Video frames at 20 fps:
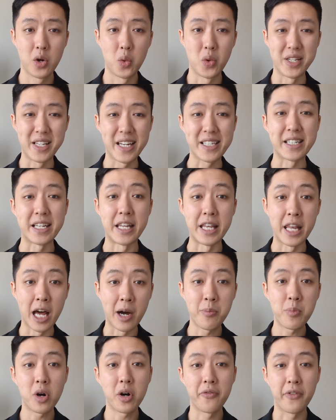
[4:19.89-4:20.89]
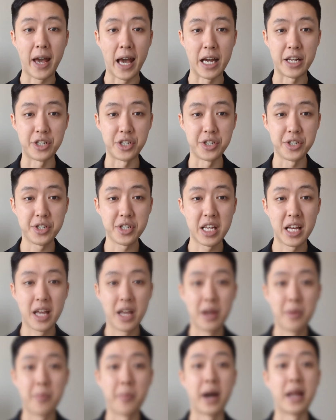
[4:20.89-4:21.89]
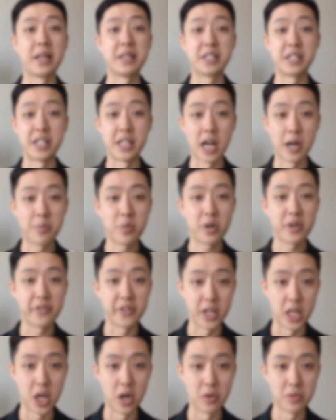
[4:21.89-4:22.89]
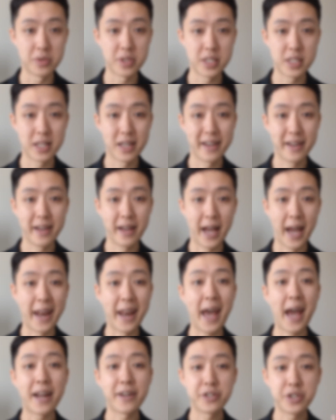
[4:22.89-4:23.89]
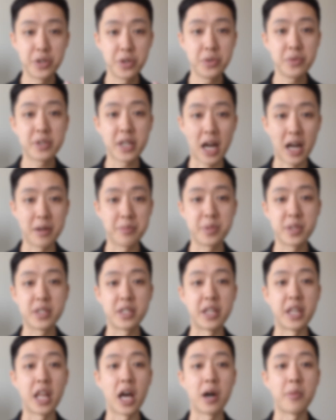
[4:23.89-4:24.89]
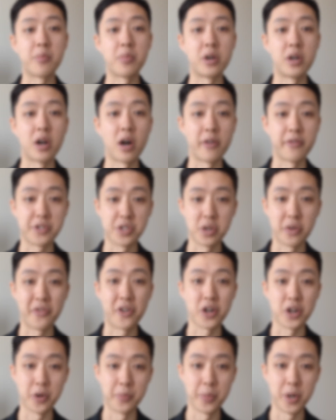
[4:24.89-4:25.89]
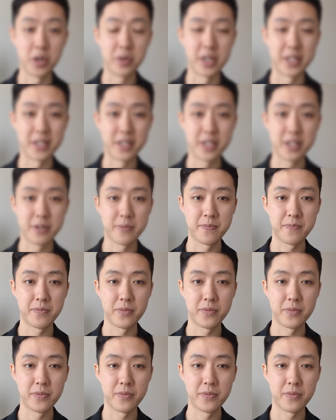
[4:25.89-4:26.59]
we take the number of edges minus the number of nodes and add 2 times the number of software components.